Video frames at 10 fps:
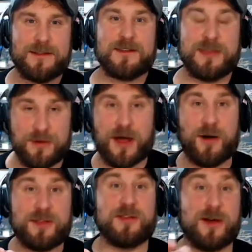You
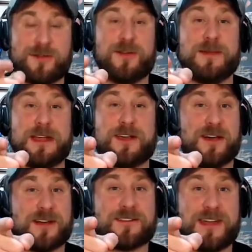know Too Many
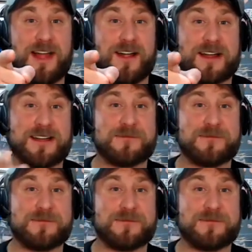Cooks, Eric.